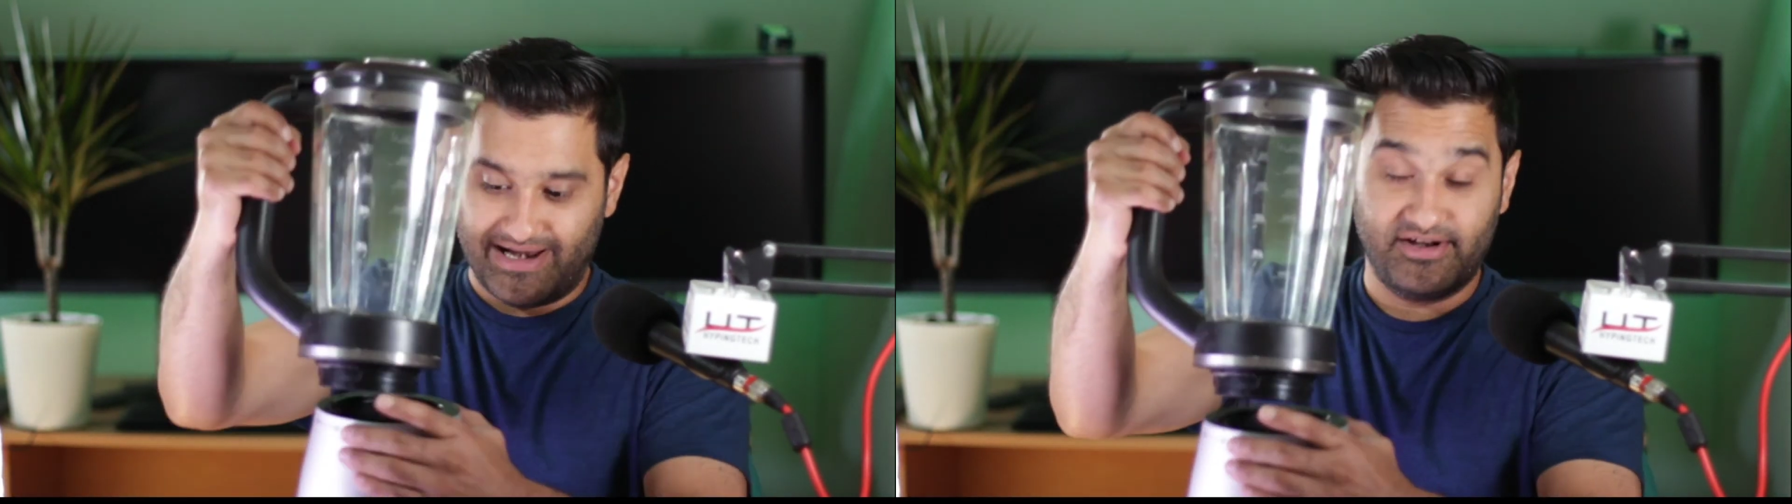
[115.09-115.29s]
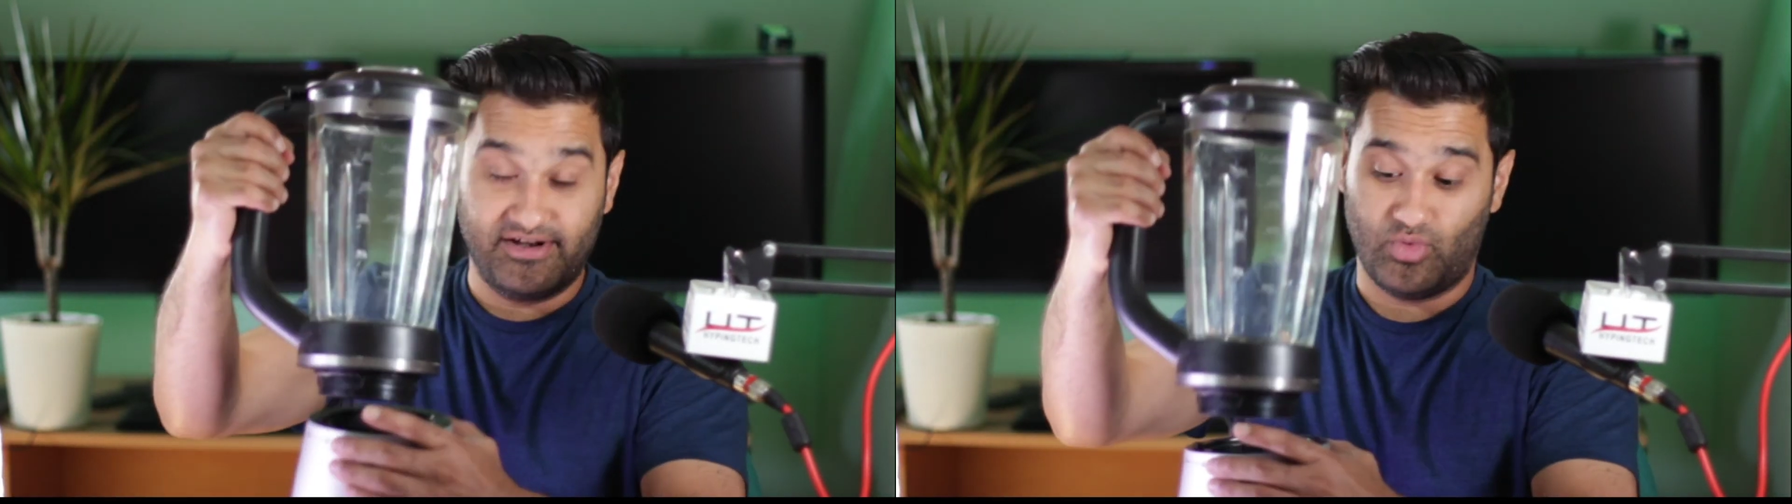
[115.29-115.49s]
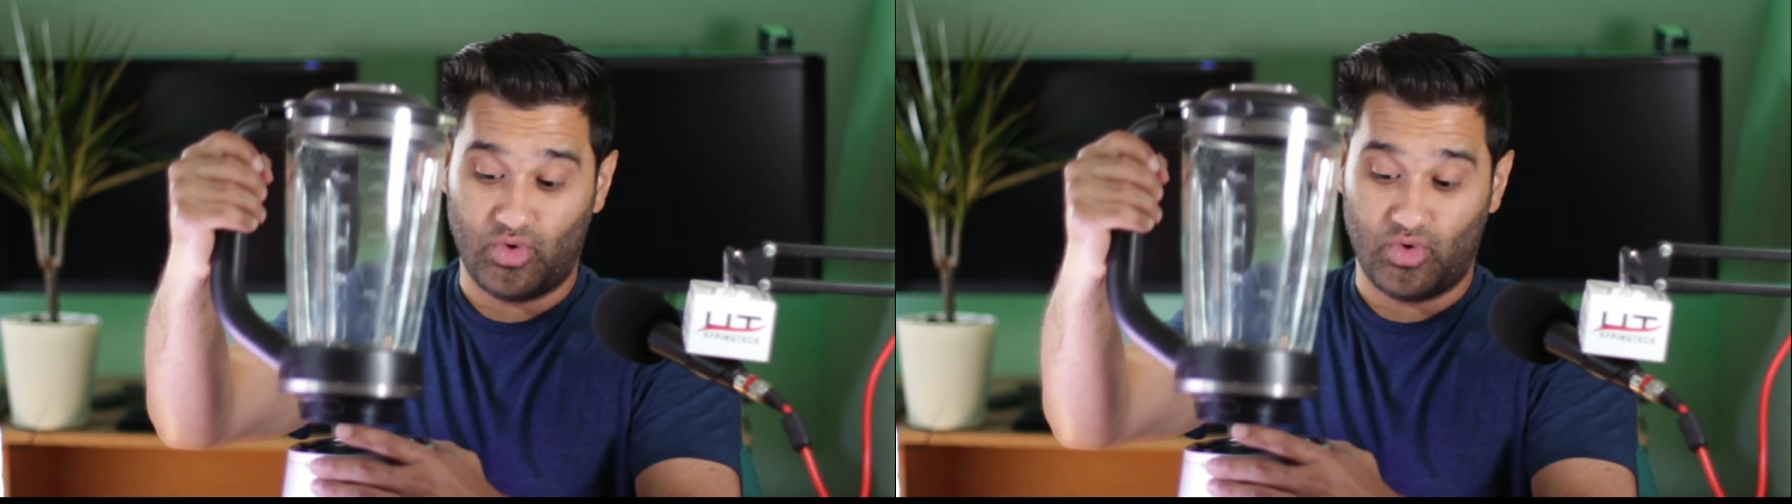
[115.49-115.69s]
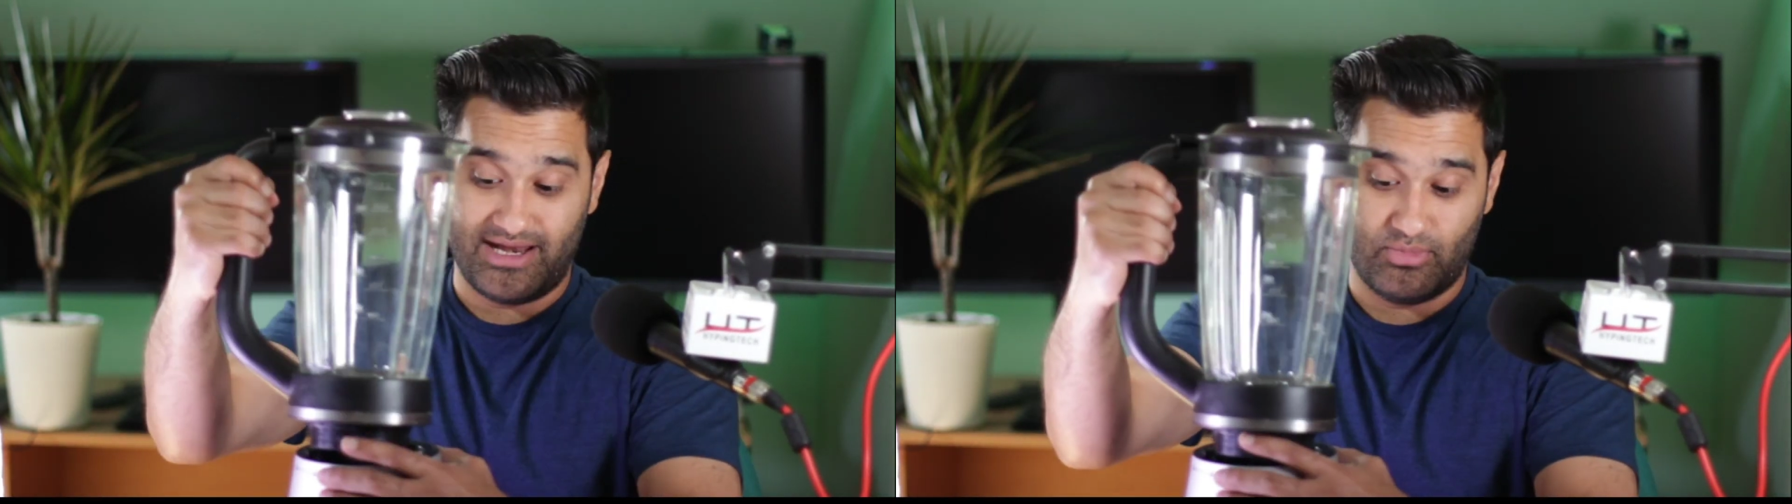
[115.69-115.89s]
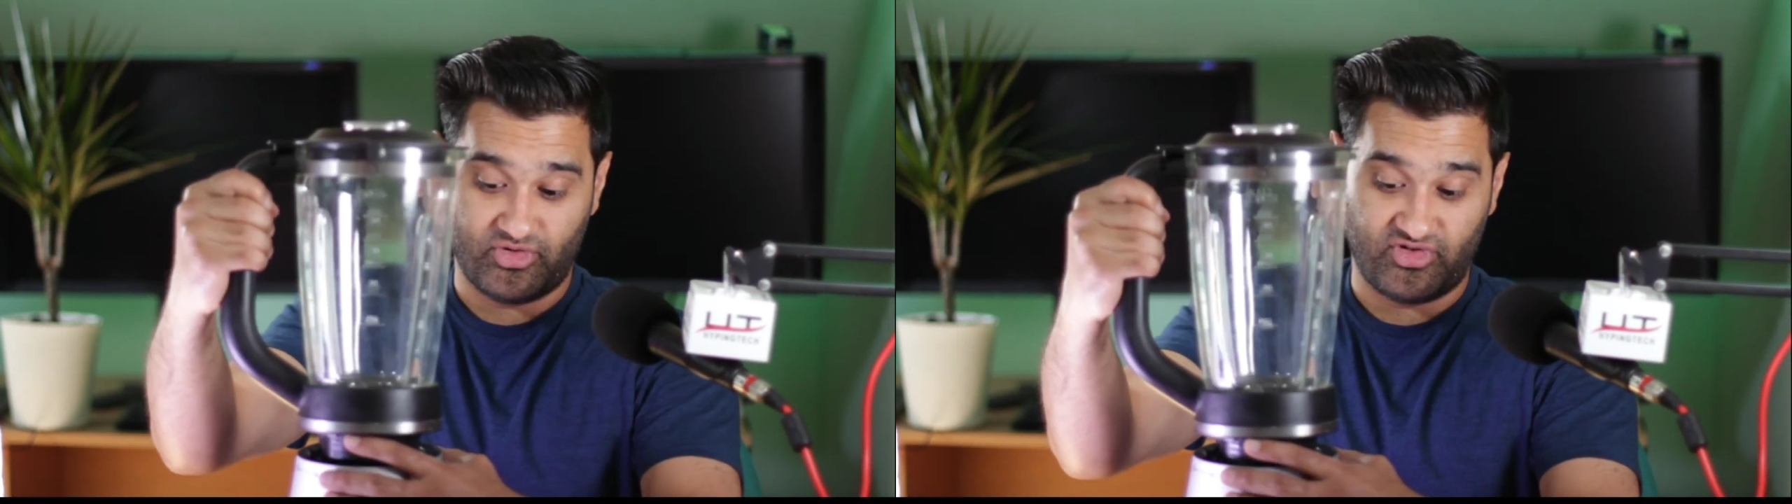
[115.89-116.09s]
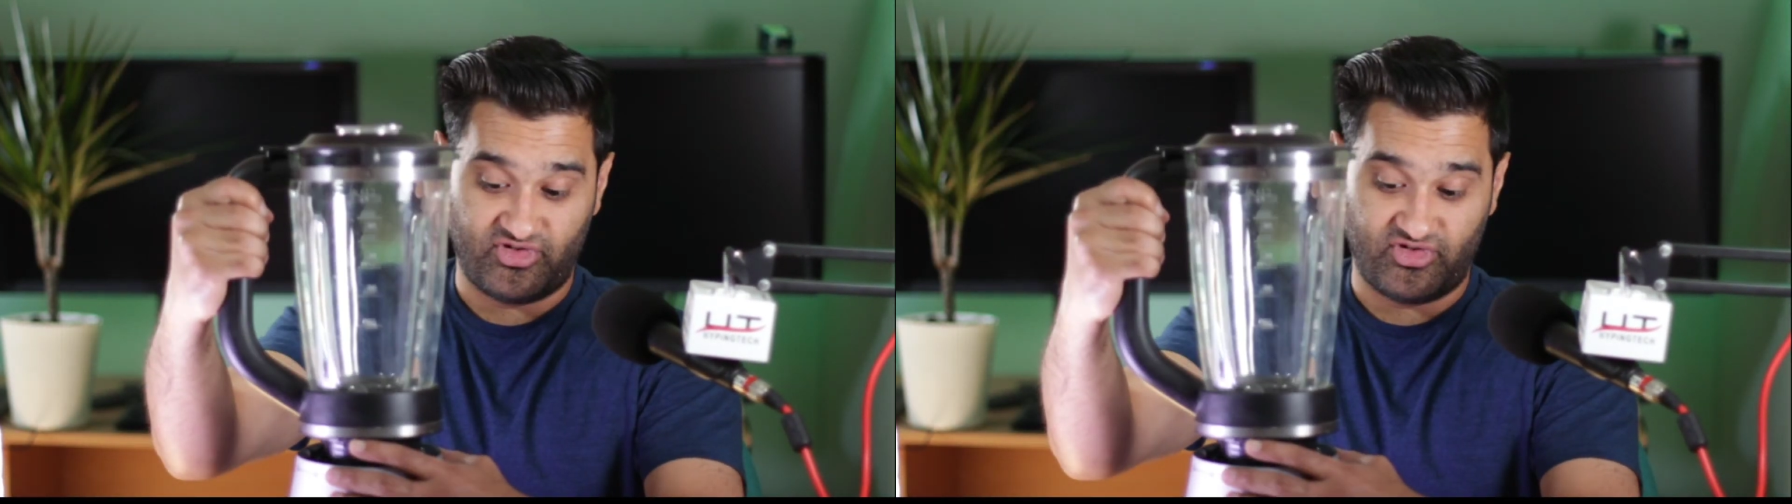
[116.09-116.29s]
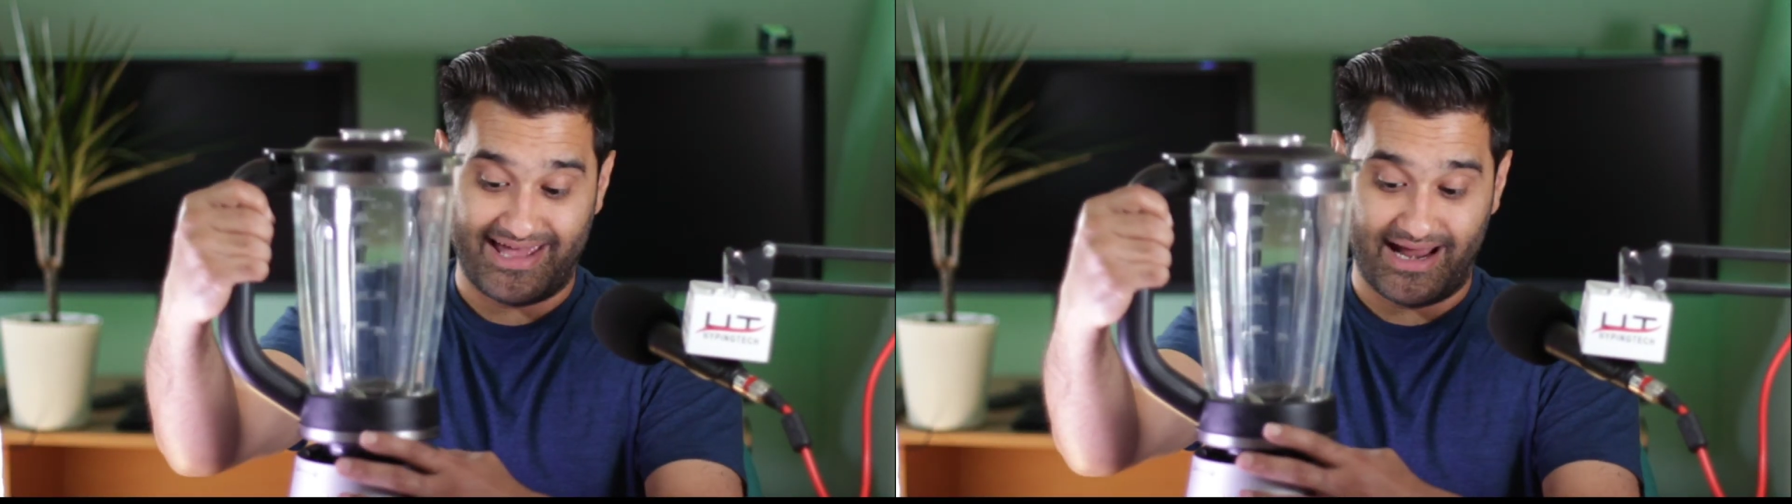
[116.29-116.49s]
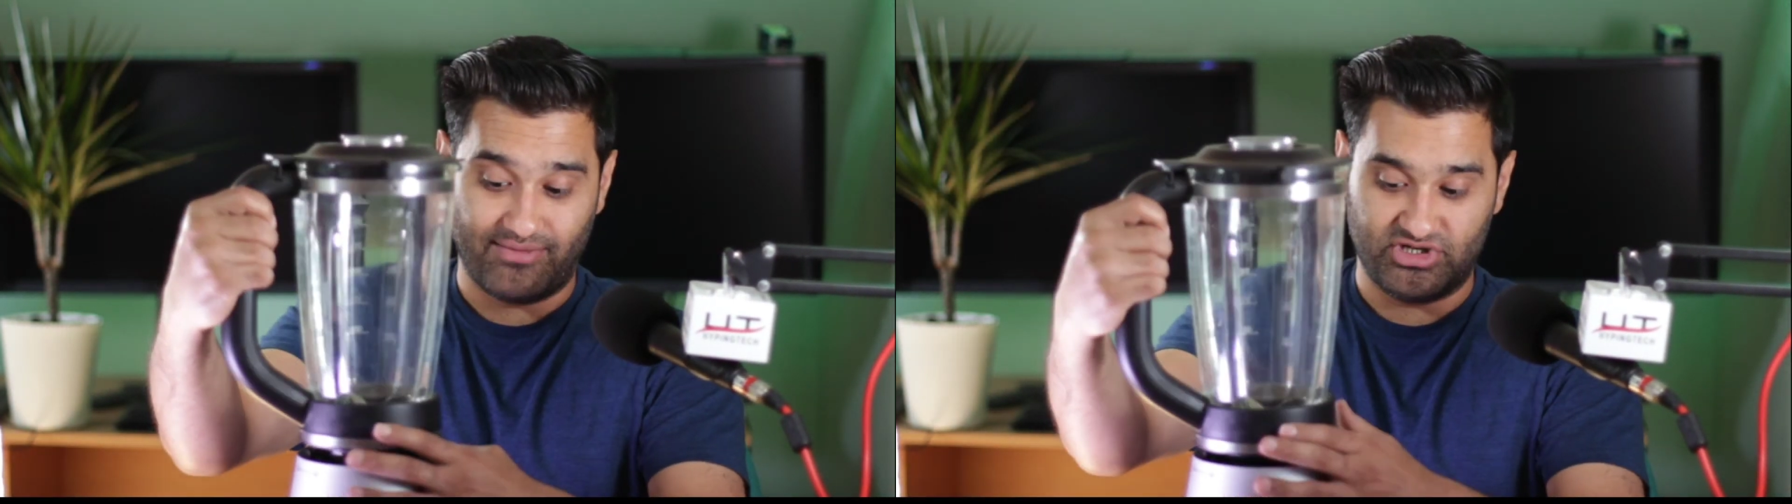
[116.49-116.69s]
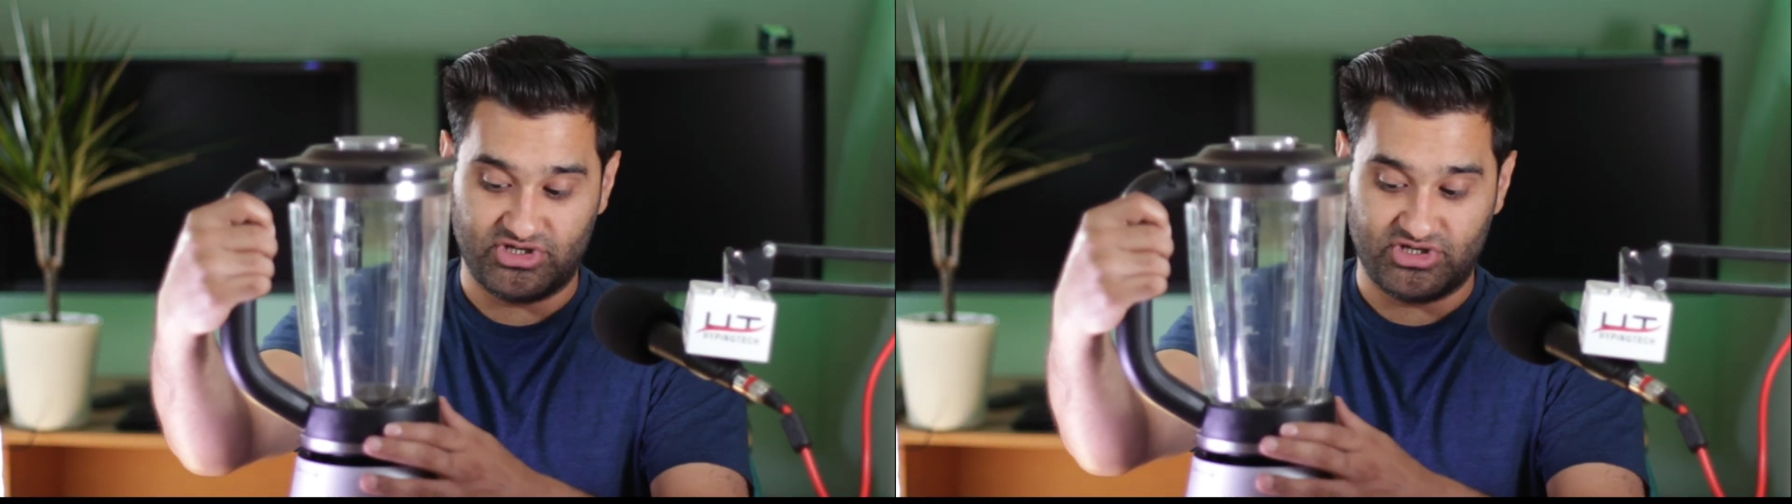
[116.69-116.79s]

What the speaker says: it doesn't work anymore, so it's in the garage.